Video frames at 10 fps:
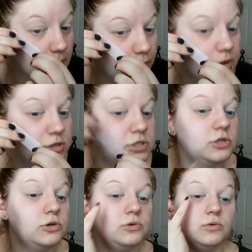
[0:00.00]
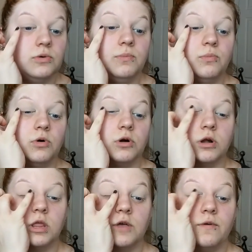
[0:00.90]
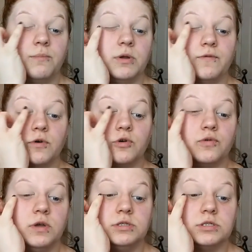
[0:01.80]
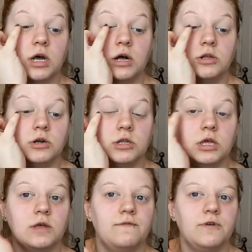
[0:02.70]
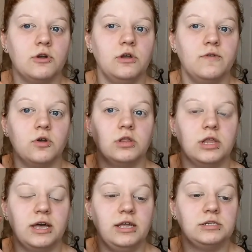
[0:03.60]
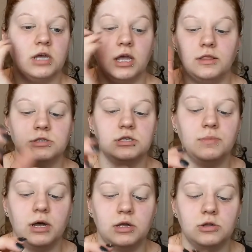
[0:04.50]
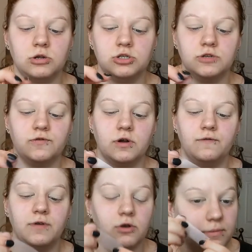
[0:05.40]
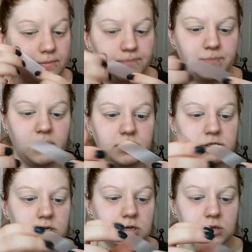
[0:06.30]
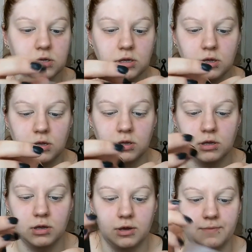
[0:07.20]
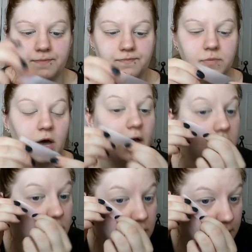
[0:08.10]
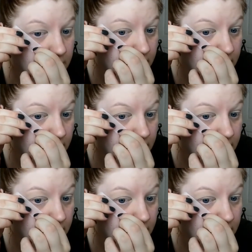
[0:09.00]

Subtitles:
I'm going to do more like of a bit of a crease color, like very, very light, and then some eyeliner just for a very basic eye look.